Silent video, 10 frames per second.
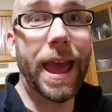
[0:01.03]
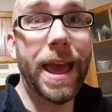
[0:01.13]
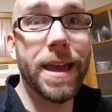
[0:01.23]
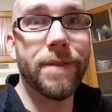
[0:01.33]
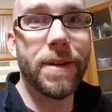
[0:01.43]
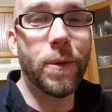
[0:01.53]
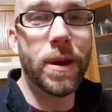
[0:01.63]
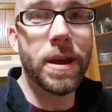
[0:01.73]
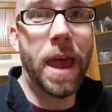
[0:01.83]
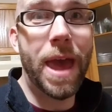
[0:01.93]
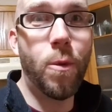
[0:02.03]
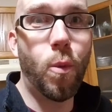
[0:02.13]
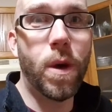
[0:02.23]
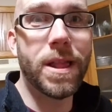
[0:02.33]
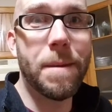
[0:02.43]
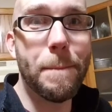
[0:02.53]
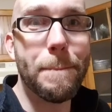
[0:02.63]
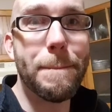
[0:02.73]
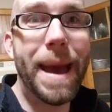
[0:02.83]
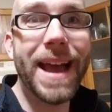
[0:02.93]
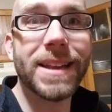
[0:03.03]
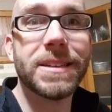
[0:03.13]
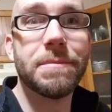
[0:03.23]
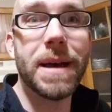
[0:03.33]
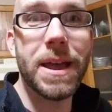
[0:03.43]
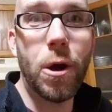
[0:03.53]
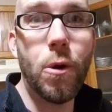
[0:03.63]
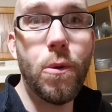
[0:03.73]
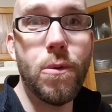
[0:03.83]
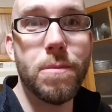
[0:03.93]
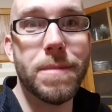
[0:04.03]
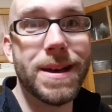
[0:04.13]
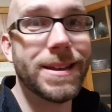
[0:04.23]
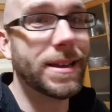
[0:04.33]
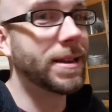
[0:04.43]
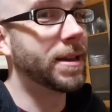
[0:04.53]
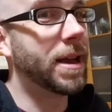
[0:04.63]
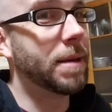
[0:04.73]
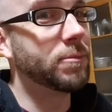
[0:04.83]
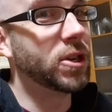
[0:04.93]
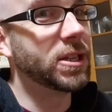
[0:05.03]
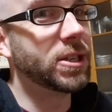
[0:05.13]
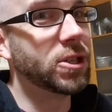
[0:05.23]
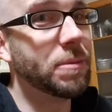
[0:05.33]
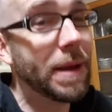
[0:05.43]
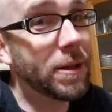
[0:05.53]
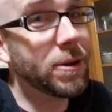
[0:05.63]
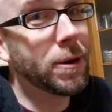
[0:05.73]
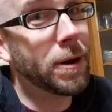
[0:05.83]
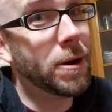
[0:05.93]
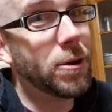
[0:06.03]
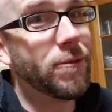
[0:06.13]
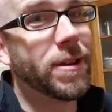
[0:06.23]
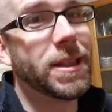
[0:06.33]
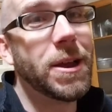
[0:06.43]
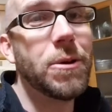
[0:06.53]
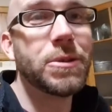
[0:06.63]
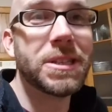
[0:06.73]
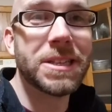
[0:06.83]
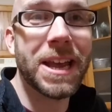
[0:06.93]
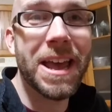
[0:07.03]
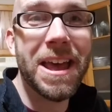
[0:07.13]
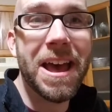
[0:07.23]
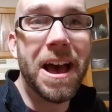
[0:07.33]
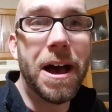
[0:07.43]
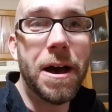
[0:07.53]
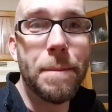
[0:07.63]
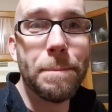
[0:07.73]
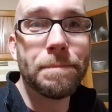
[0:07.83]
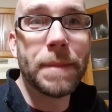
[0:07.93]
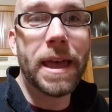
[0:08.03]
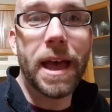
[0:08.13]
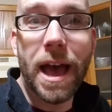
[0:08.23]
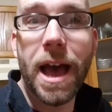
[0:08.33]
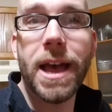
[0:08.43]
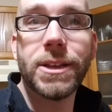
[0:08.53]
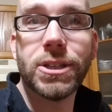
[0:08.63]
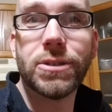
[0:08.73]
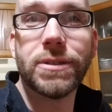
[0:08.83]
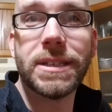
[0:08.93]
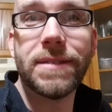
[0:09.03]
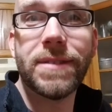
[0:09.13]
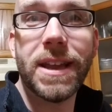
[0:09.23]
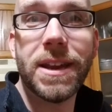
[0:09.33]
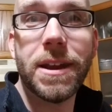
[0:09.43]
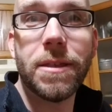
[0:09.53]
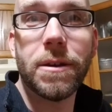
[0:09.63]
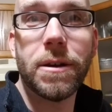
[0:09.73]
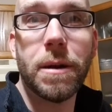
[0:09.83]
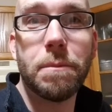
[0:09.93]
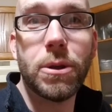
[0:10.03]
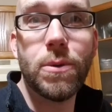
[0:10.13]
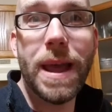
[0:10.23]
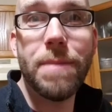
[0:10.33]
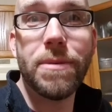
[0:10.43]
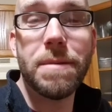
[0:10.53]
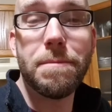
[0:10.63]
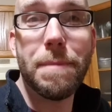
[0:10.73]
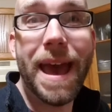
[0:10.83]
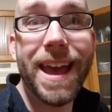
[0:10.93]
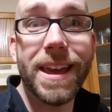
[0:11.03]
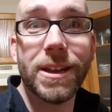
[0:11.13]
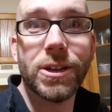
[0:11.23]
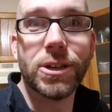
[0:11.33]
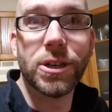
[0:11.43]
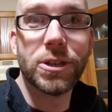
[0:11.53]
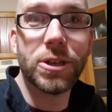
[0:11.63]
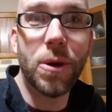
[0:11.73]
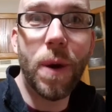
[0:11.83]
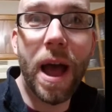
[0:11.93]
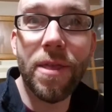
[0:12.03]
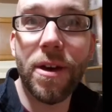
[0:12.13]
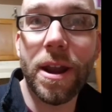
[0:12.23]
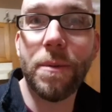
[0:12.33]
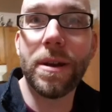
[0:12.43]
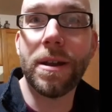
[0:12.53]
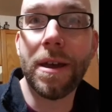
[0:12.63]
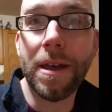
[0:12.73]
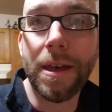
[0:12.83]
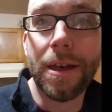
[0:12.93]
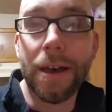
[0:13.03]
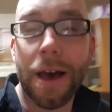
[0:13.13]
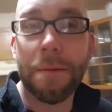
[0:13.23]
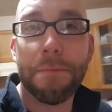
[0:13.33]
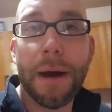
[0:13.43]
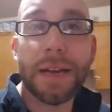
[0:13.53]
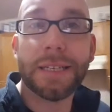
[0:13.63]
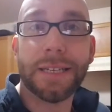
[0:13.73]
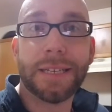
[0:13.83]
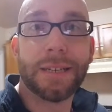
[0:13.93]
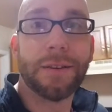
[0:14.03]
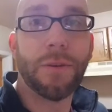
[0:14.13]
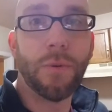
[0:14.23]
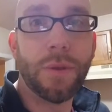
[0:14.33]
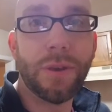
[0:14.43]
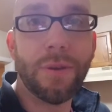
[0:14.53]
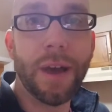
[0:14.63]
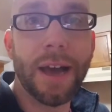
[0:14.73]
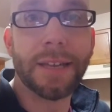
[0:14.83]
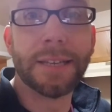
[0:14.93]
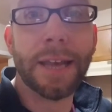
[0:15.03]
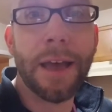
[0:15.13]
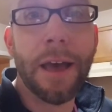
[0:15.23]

Hey everyone, and welcome back to my home. I'm Jason Chappel, your friendly host. Um, I just received yet another Blue Apron package, so I thought I would unbox it with you guys.